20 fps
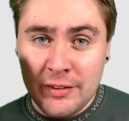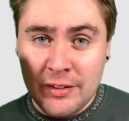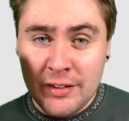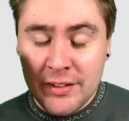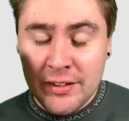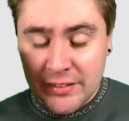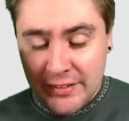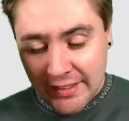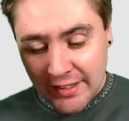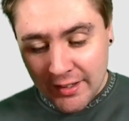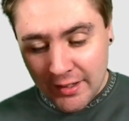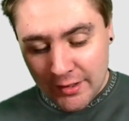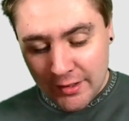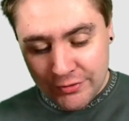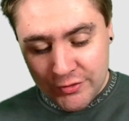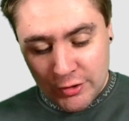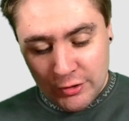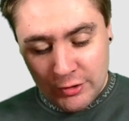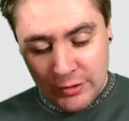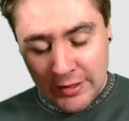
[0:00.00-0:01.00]
They have
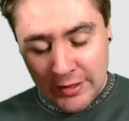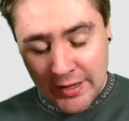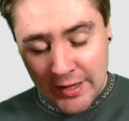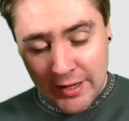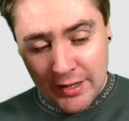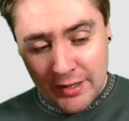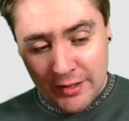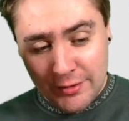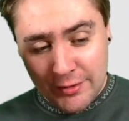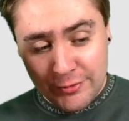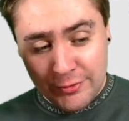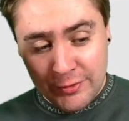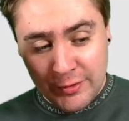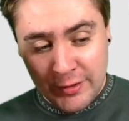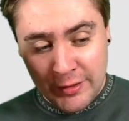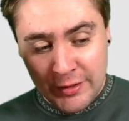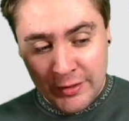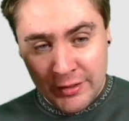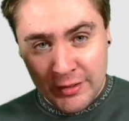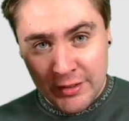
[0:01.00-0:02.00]
to have
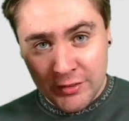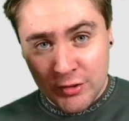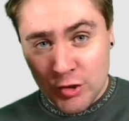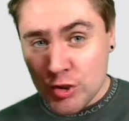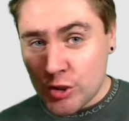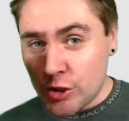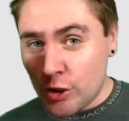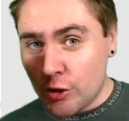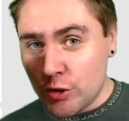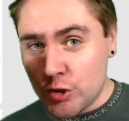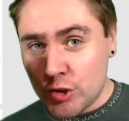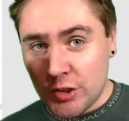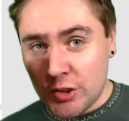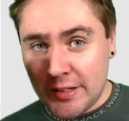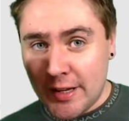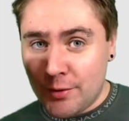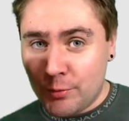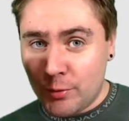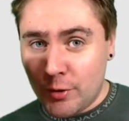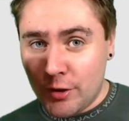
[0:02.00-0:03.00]
the charging
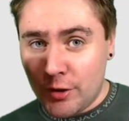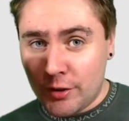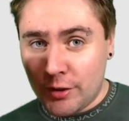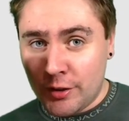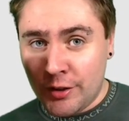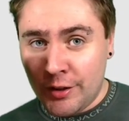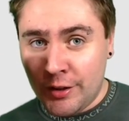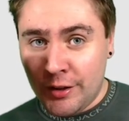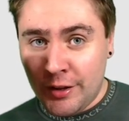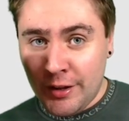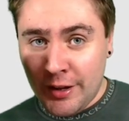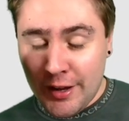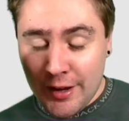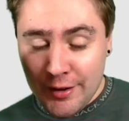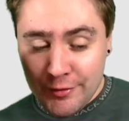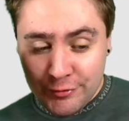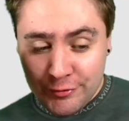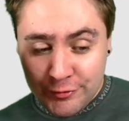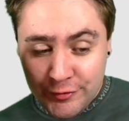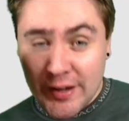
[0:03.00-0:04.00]
network
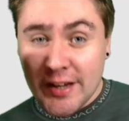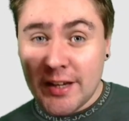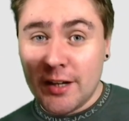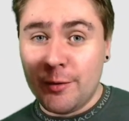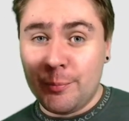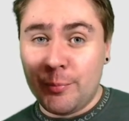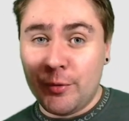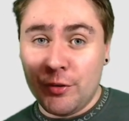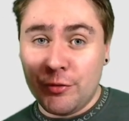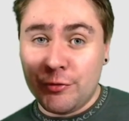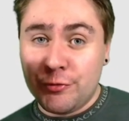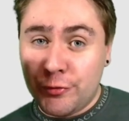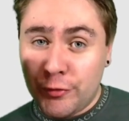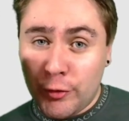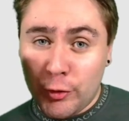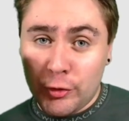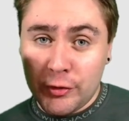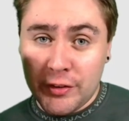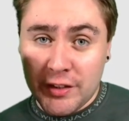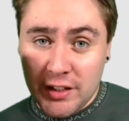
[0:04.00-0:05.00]
available
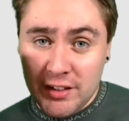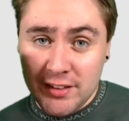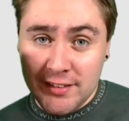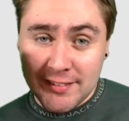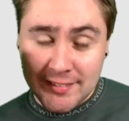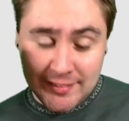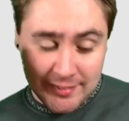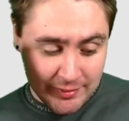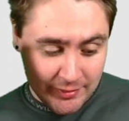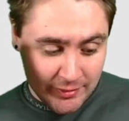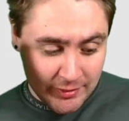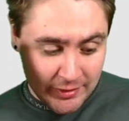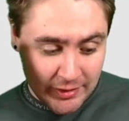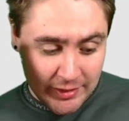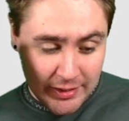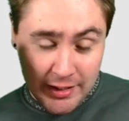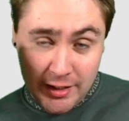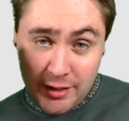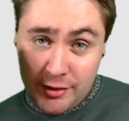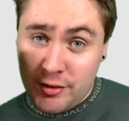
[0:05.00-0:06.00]
for these
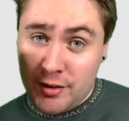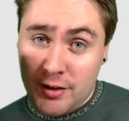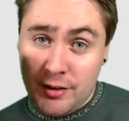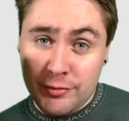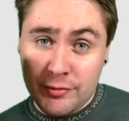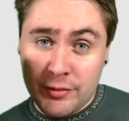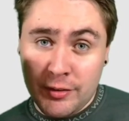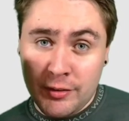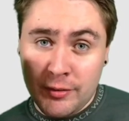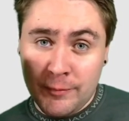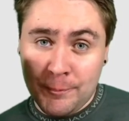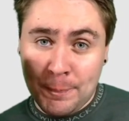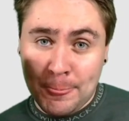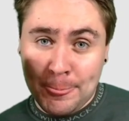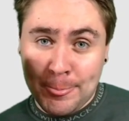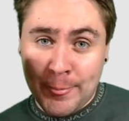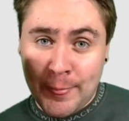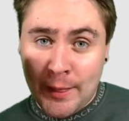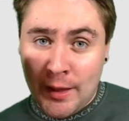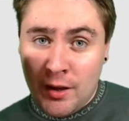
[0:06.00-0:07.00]
aircraft.
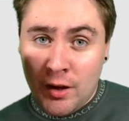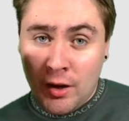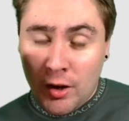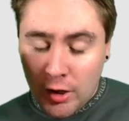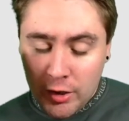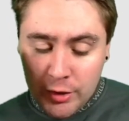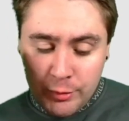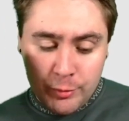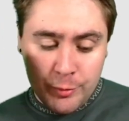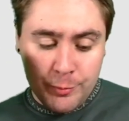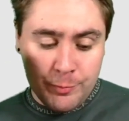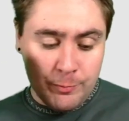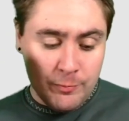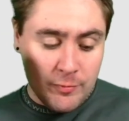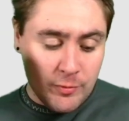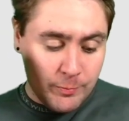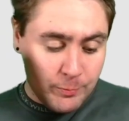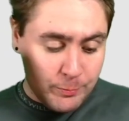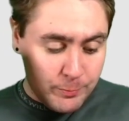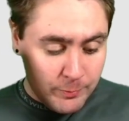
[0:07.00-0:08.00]
I would
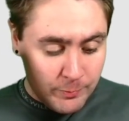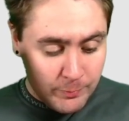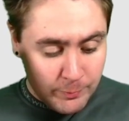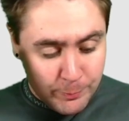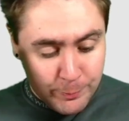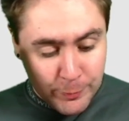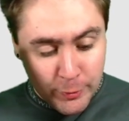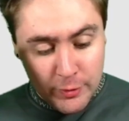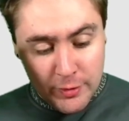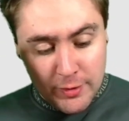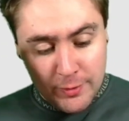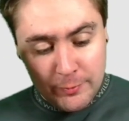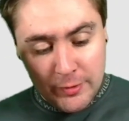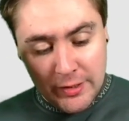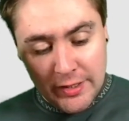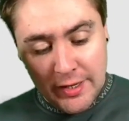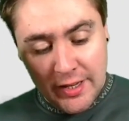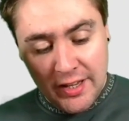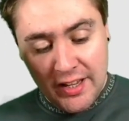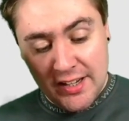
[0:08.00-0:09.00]
put it in my
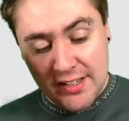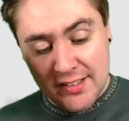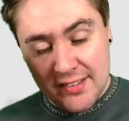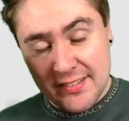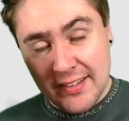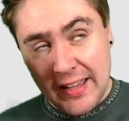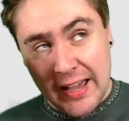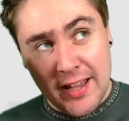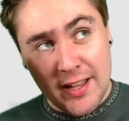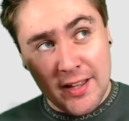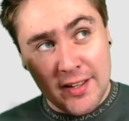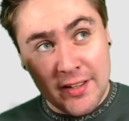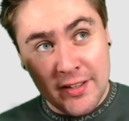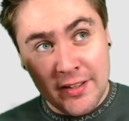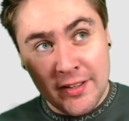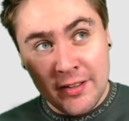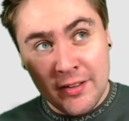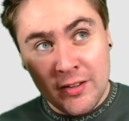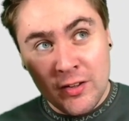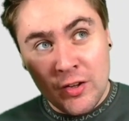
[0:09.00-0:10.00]
head that
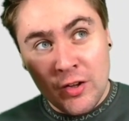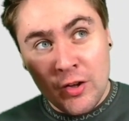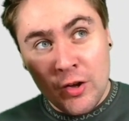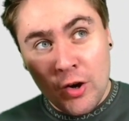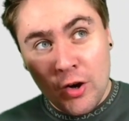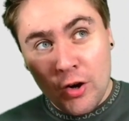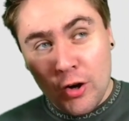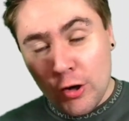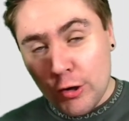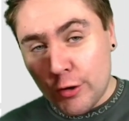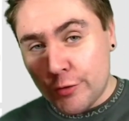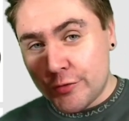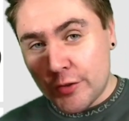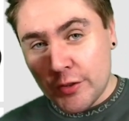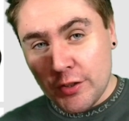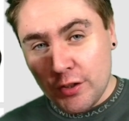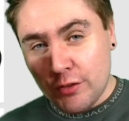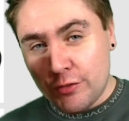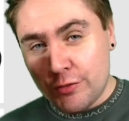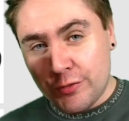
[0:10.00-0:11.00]
after
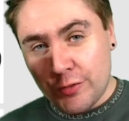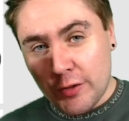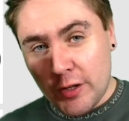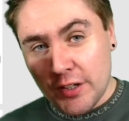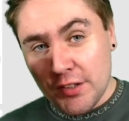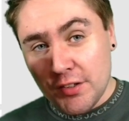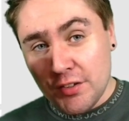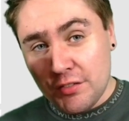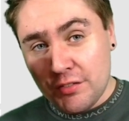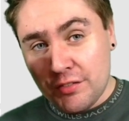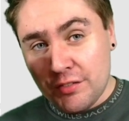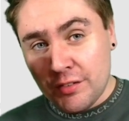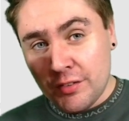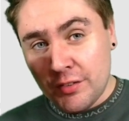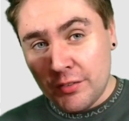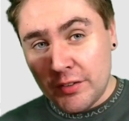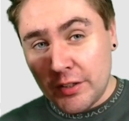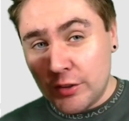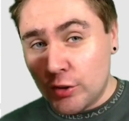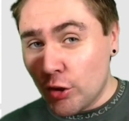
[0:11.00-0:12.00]
these flights,
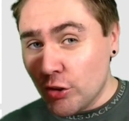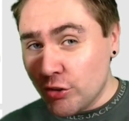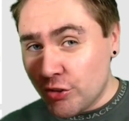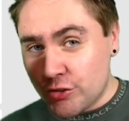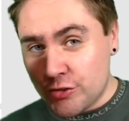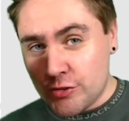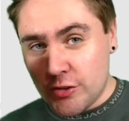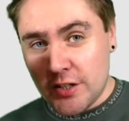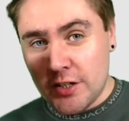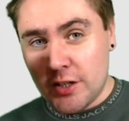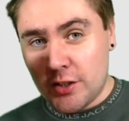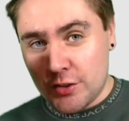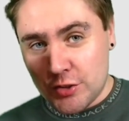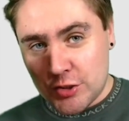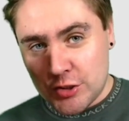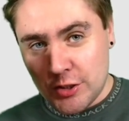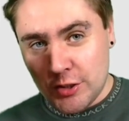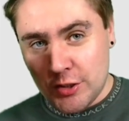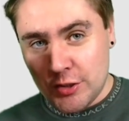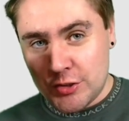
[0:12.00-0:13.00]
they'd go straight on
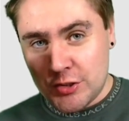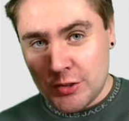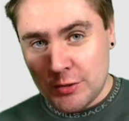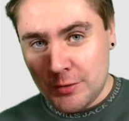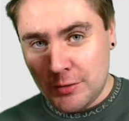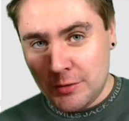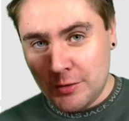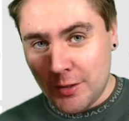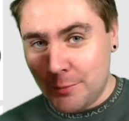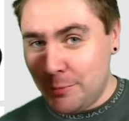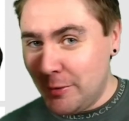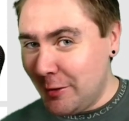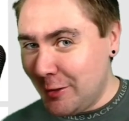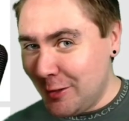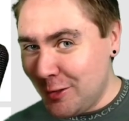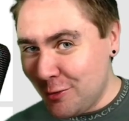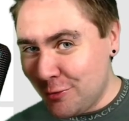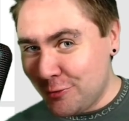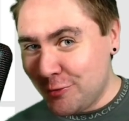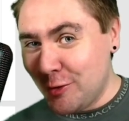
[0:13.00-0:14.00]
charge, a bit like
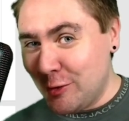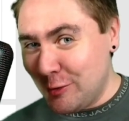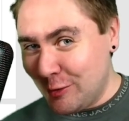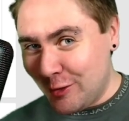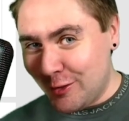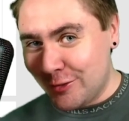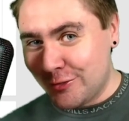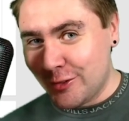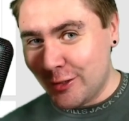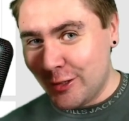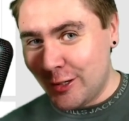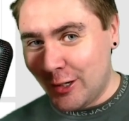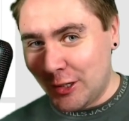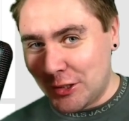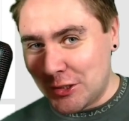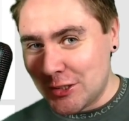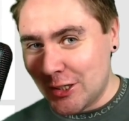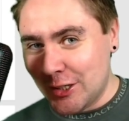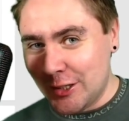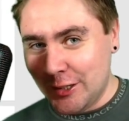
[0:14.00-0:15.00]
your phone after a long
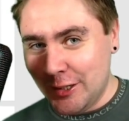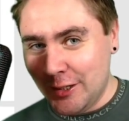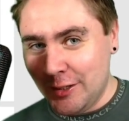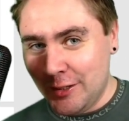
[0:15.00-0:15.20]
journey.